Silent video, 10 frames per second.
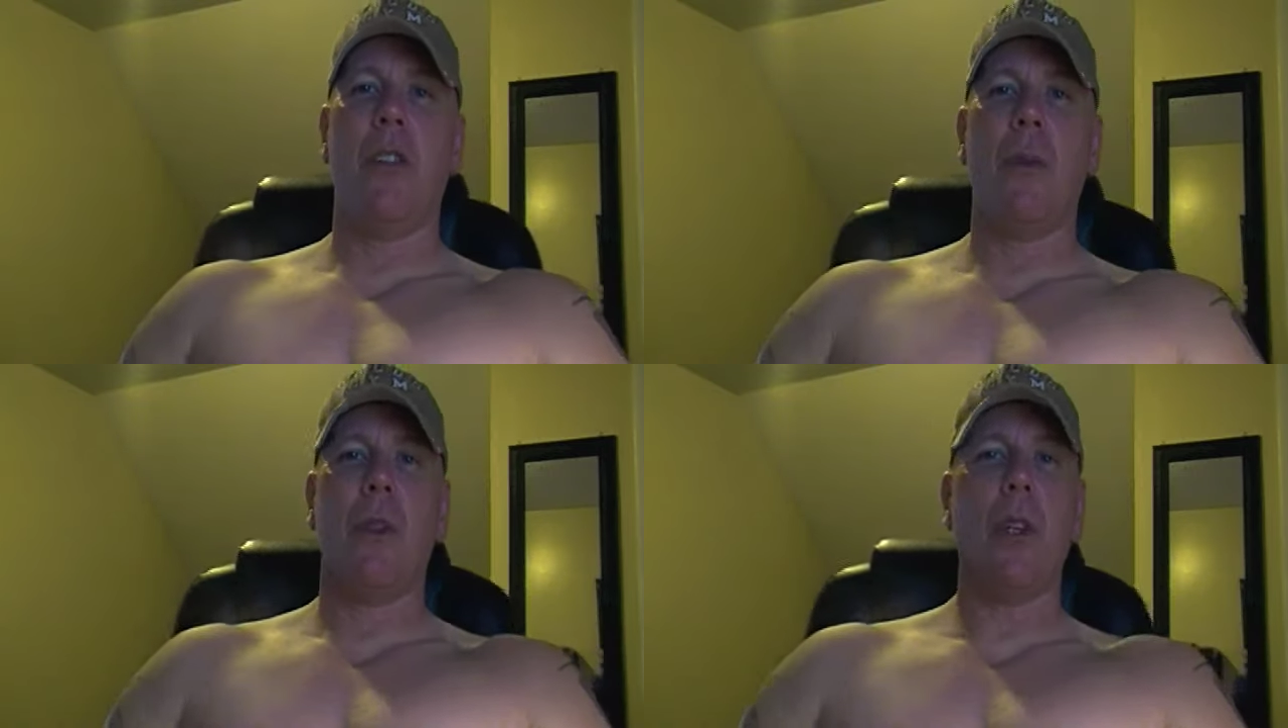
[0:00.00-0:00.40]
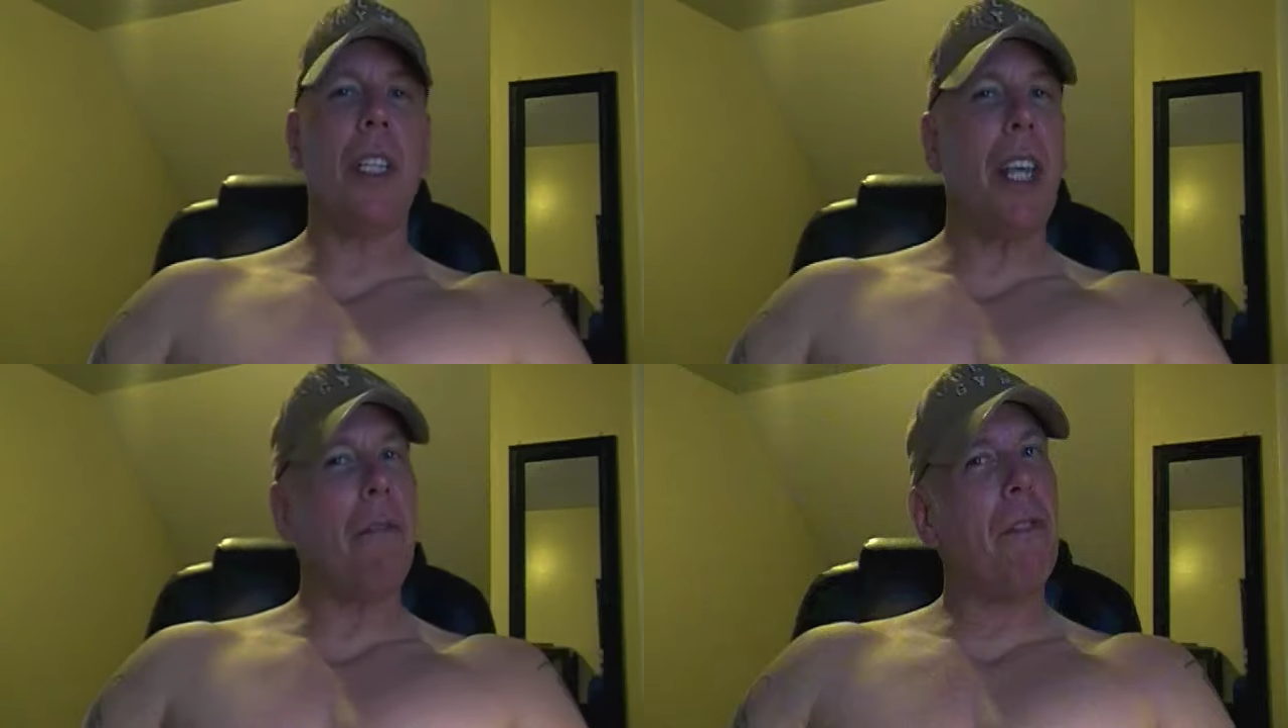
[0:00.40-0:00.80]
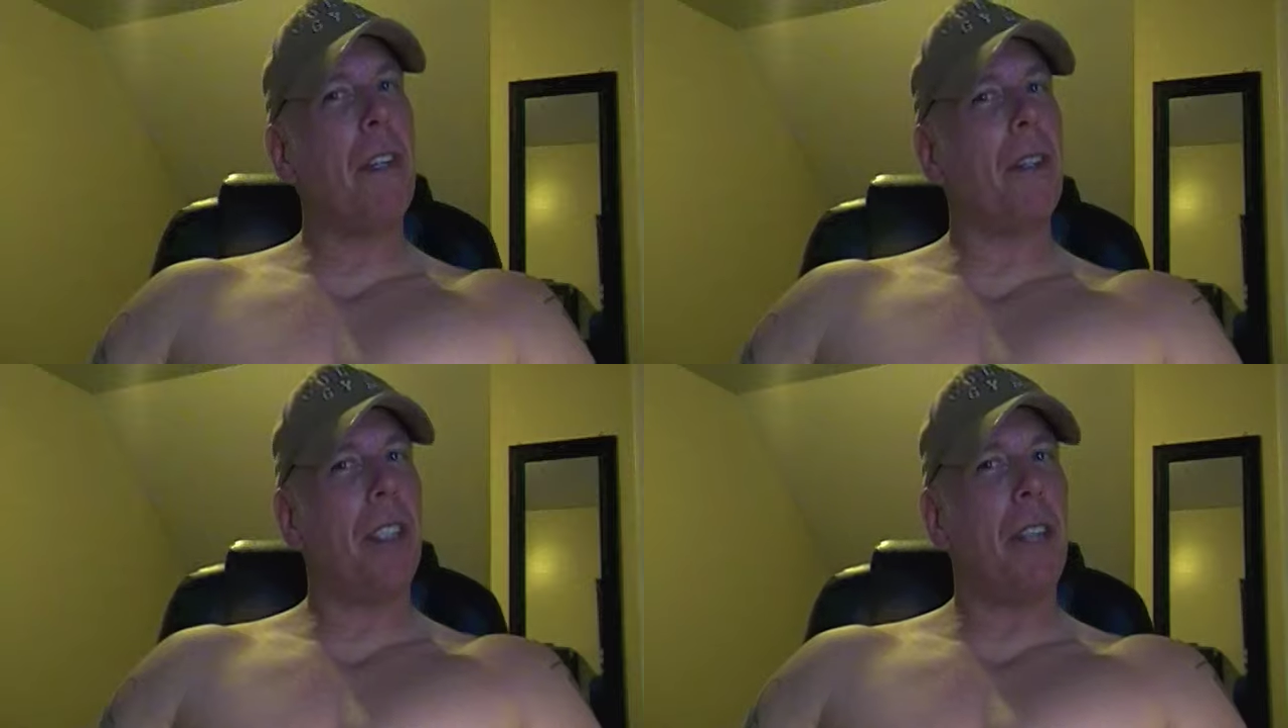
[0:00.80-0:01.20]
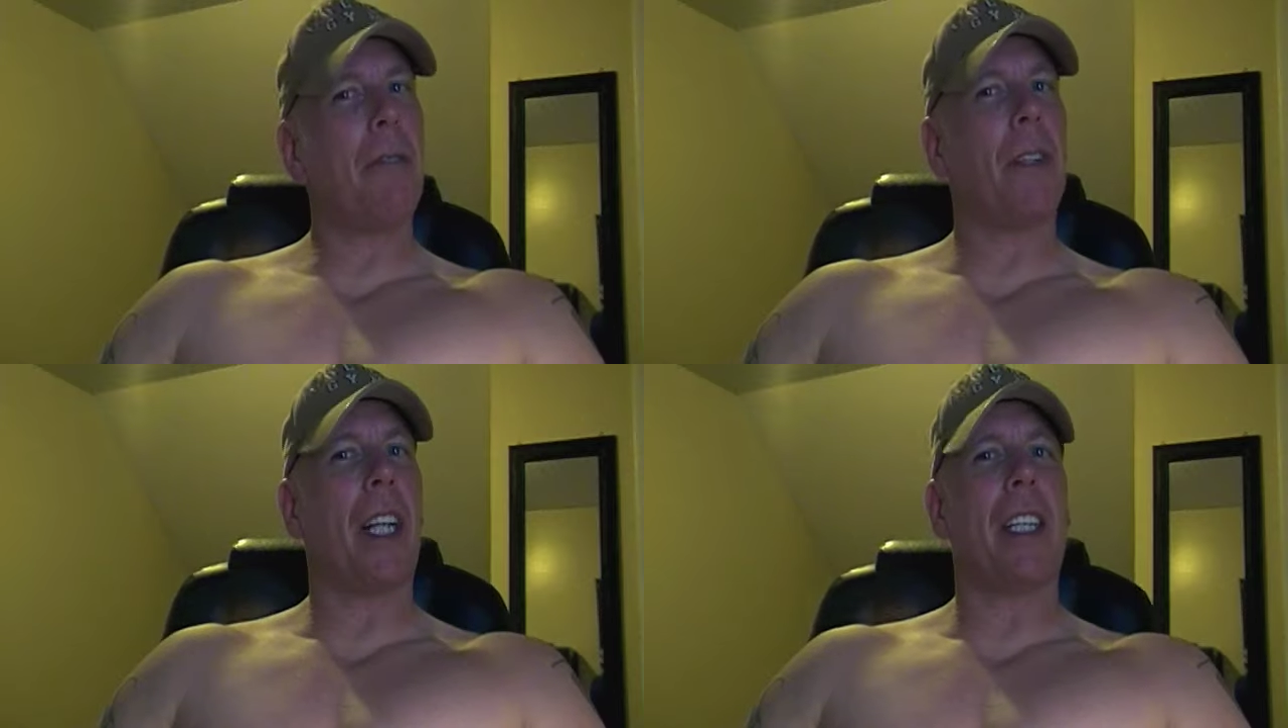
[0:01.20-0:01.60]
You look at that fear
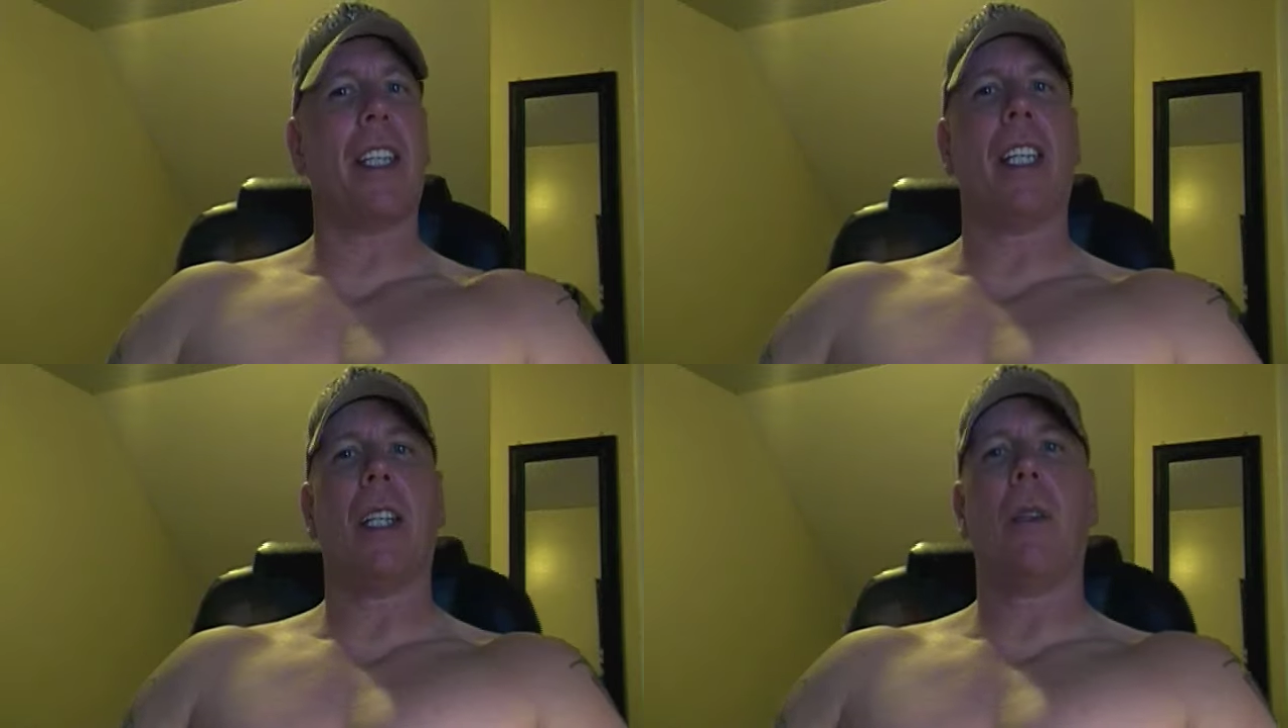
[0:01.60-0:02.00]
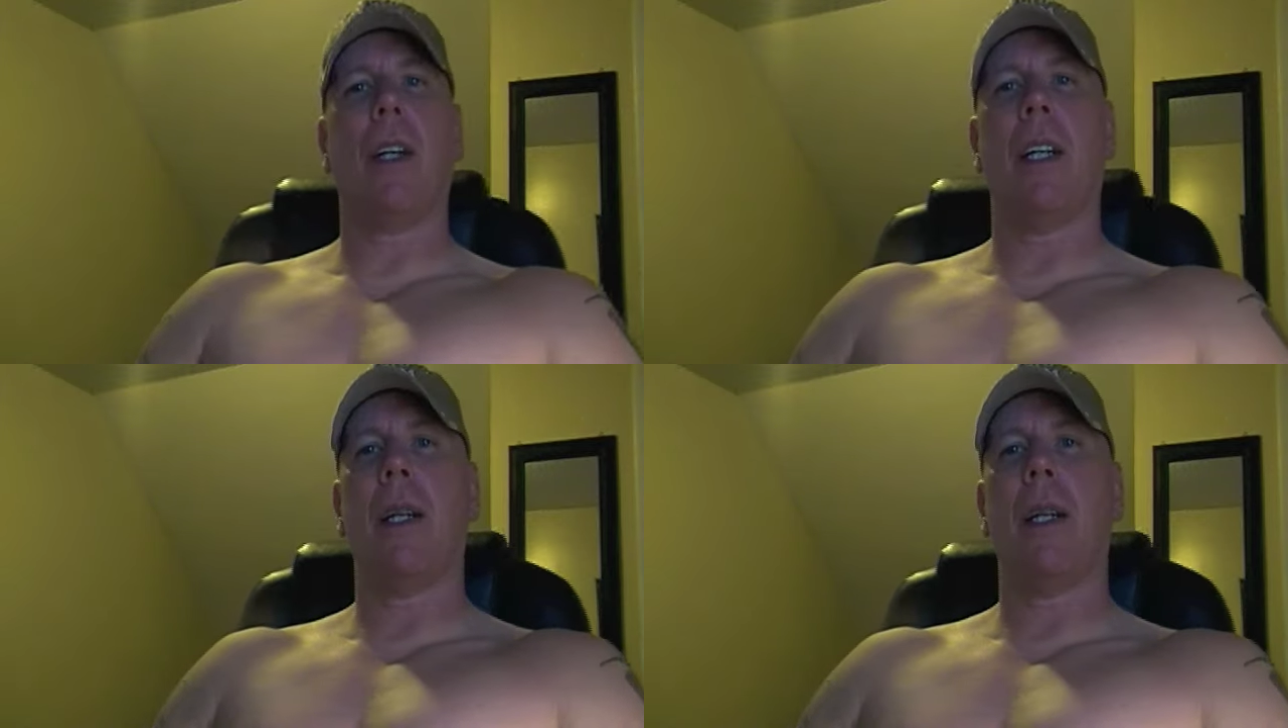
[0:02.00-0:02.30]
different, I think,